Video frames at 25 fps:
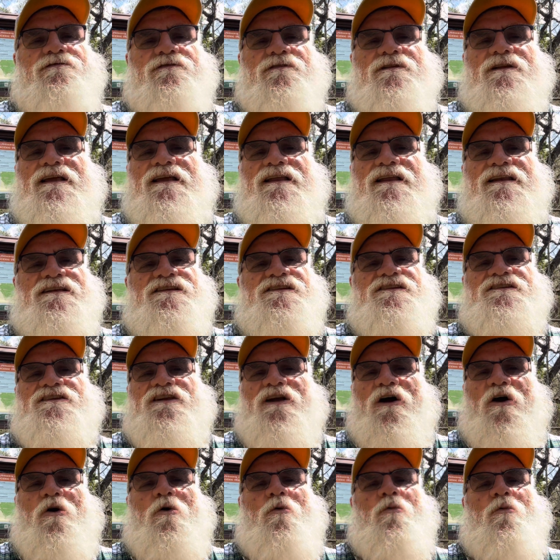it is
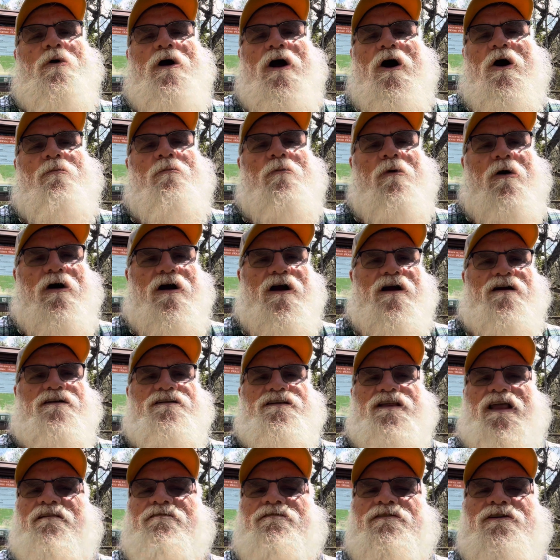so well
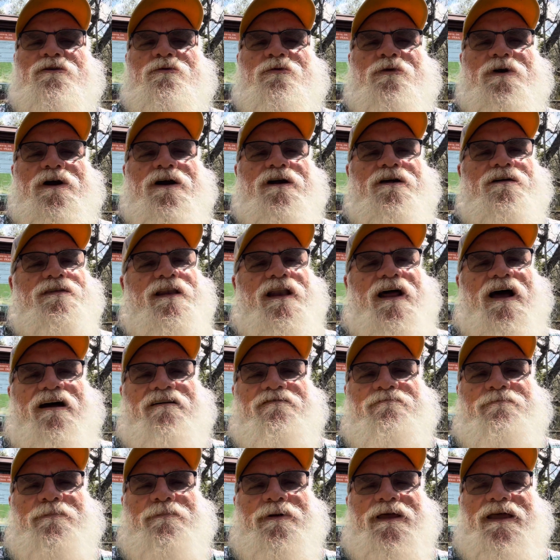marked everywhere that
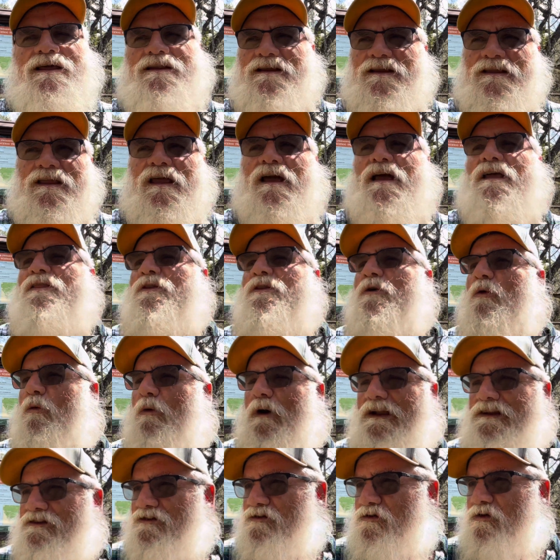I've been. And the
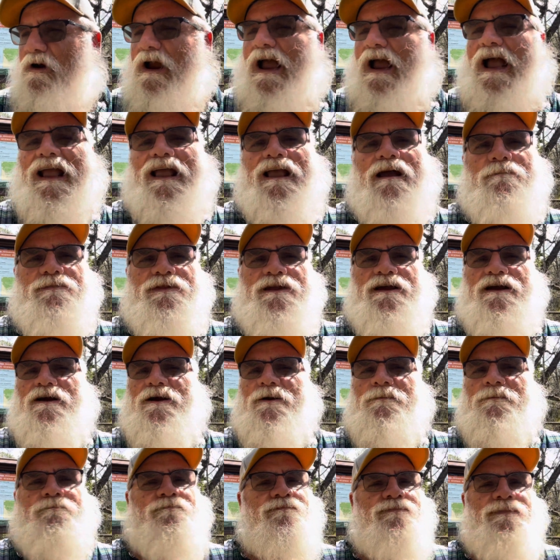West Track up
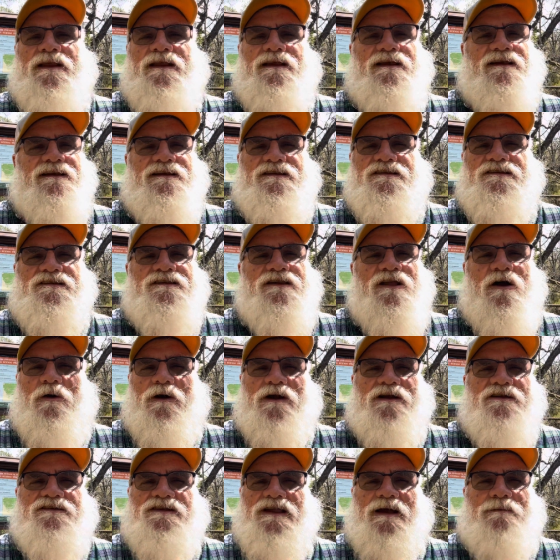there is no
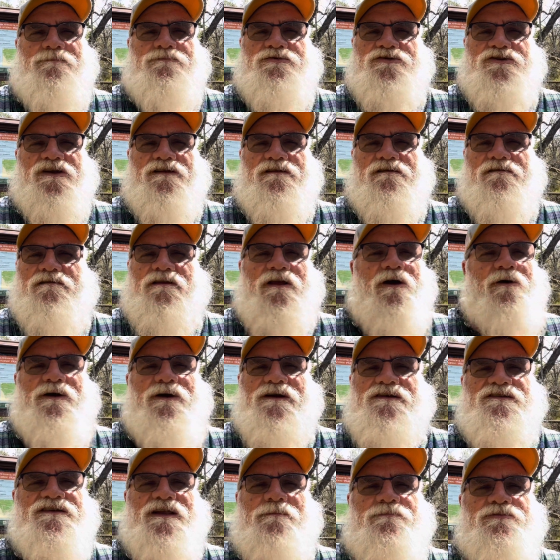exception
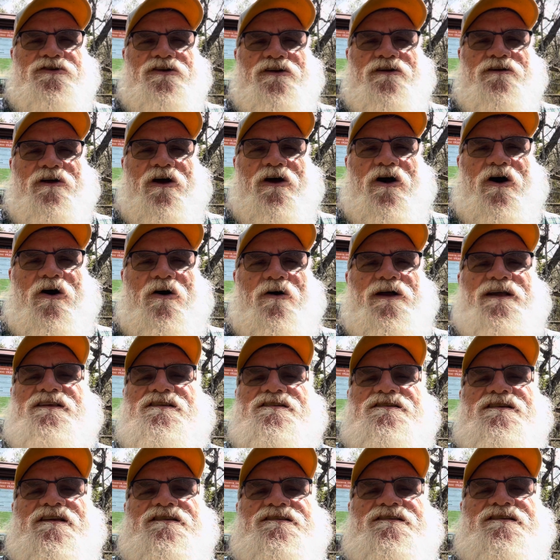at all.
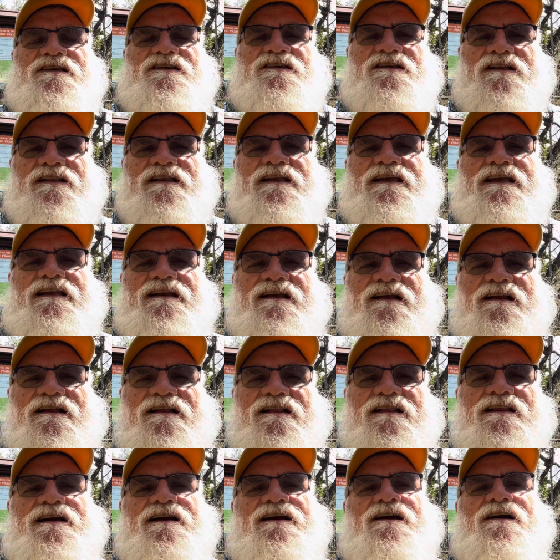It's just as clean and
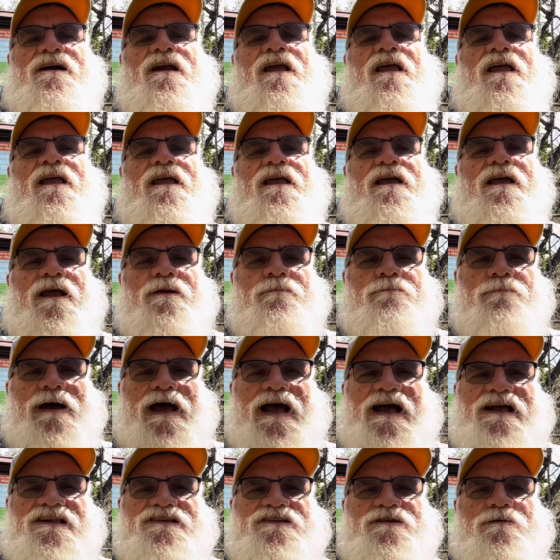clear and
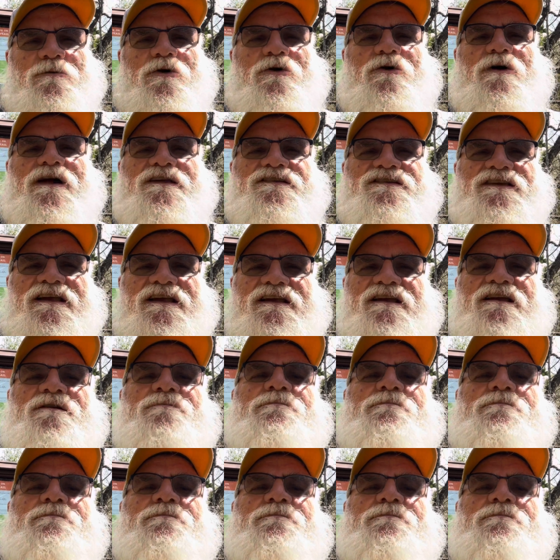passable as it can